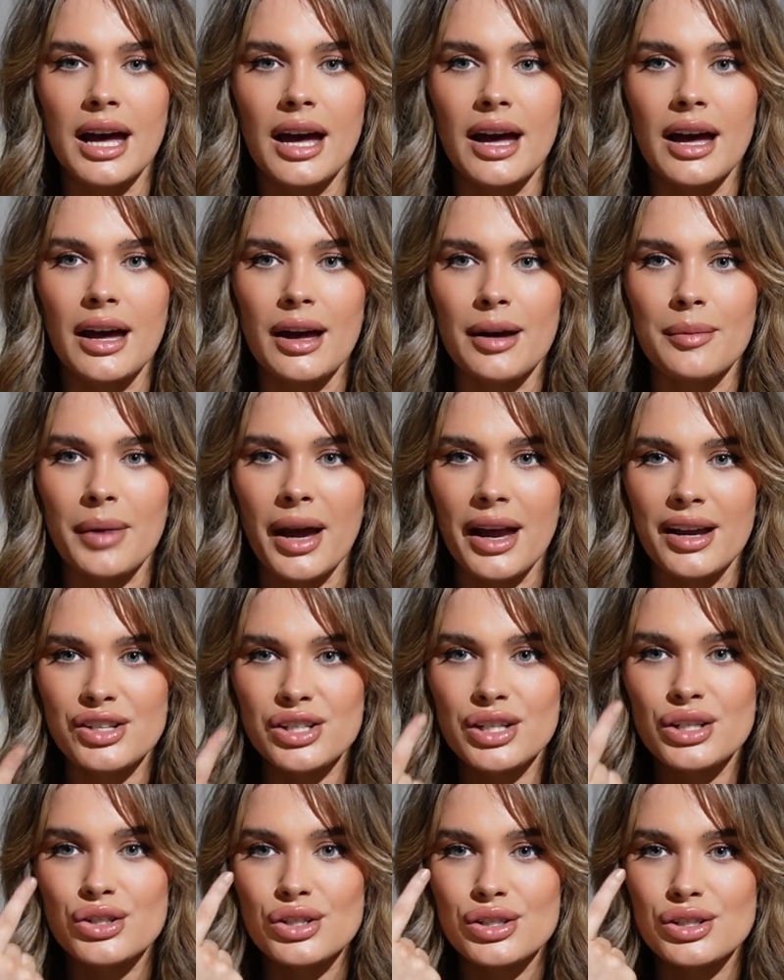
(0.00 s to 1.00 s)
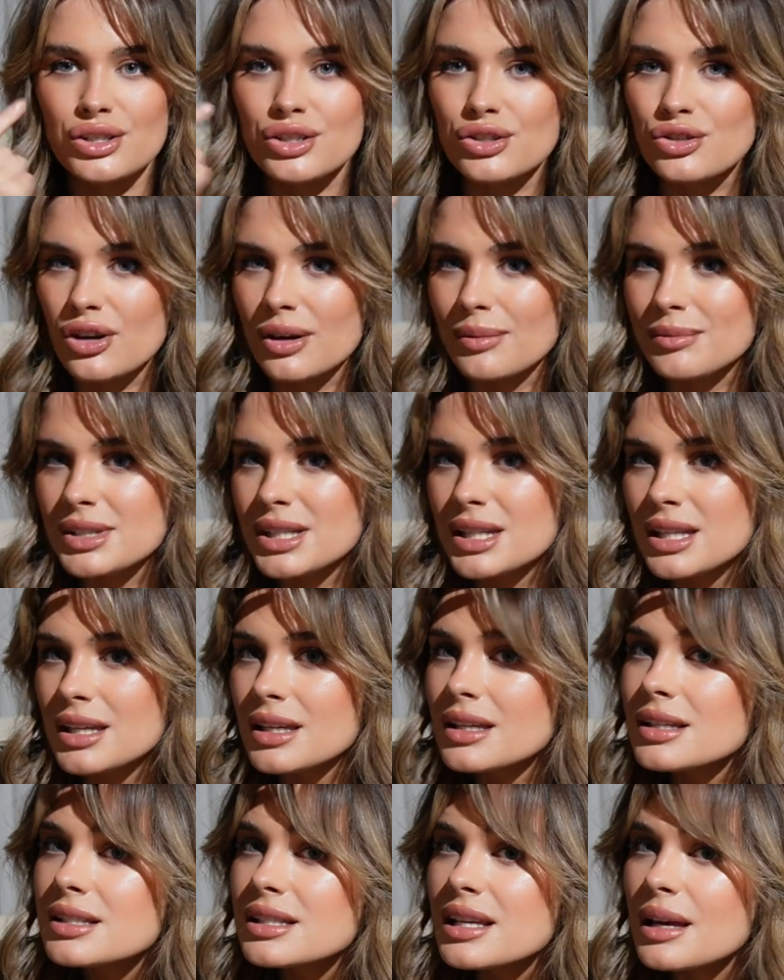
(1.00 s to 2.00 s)
I actually just trimmed
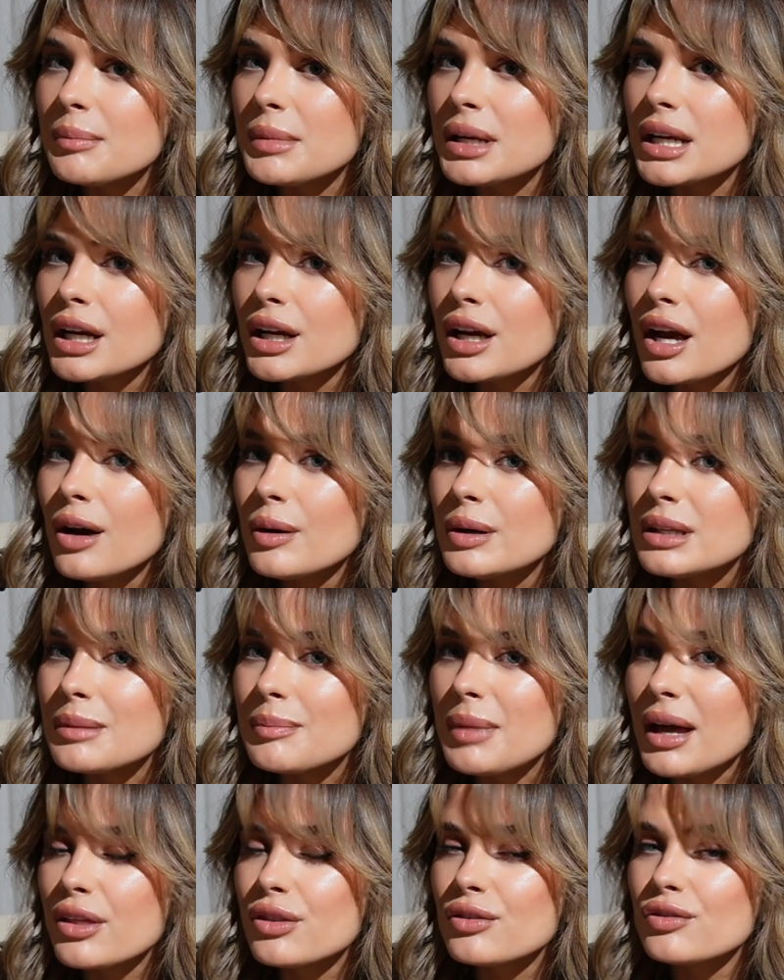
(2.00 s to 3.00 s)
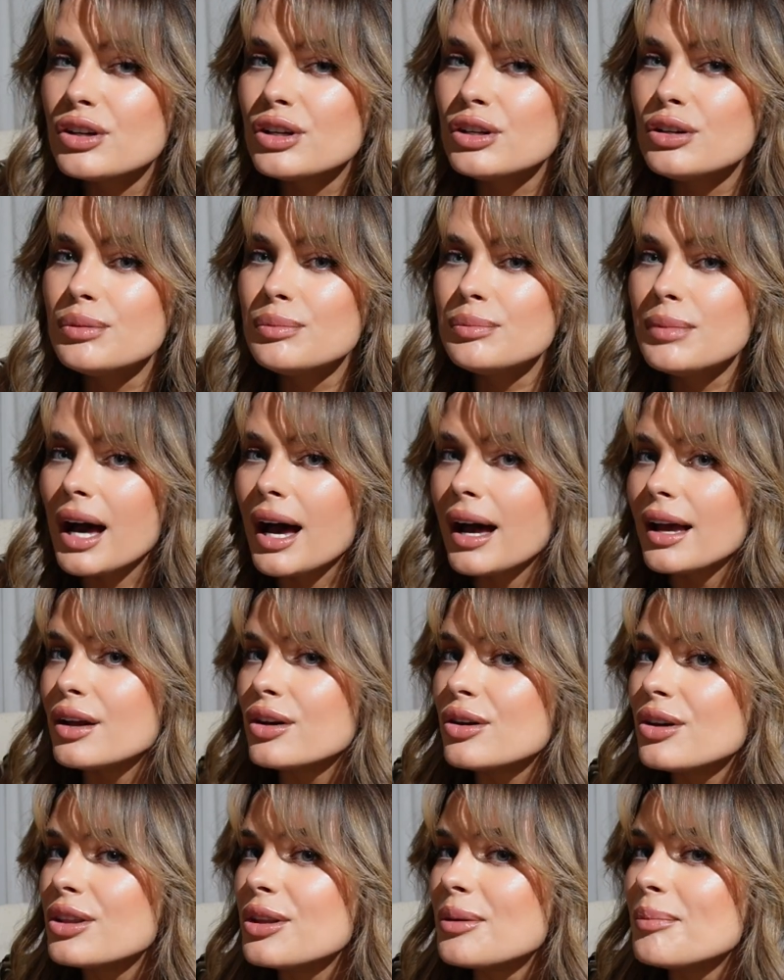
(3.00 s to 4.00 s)
these a minute ago in the bathroom. I
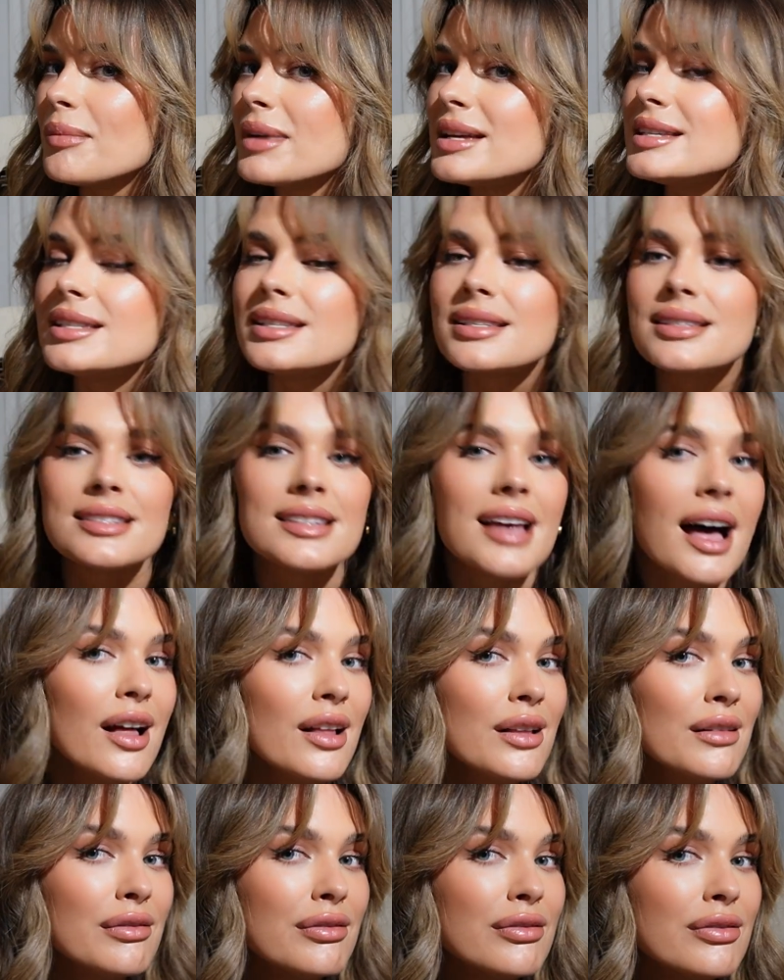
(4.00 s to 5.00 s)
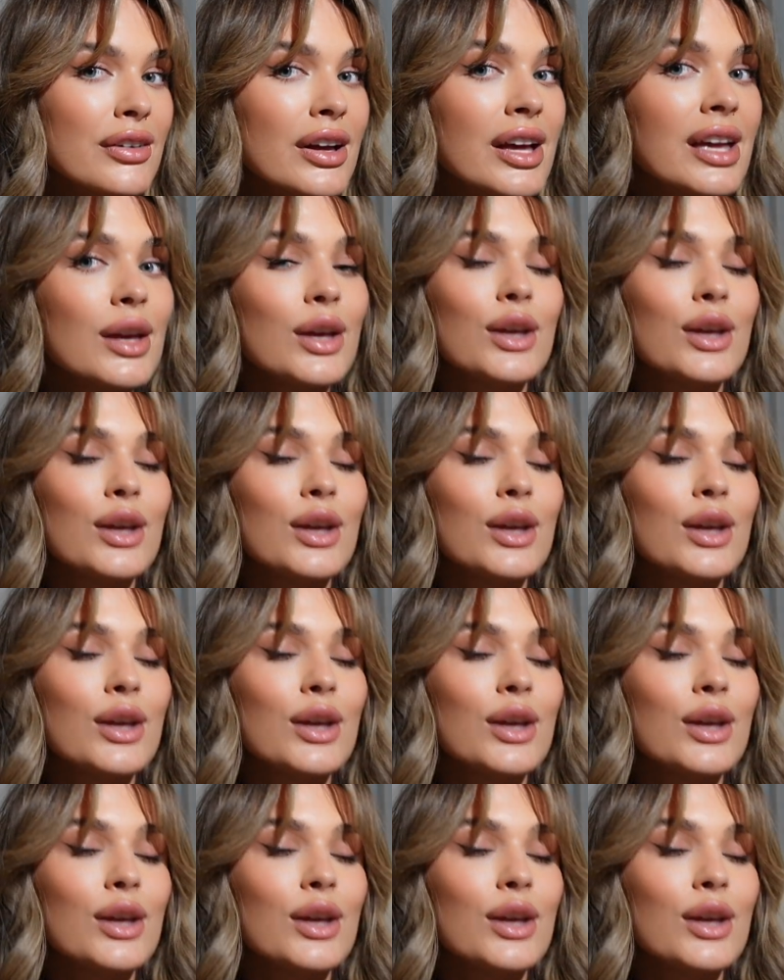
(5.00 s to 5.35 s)
cut them myself.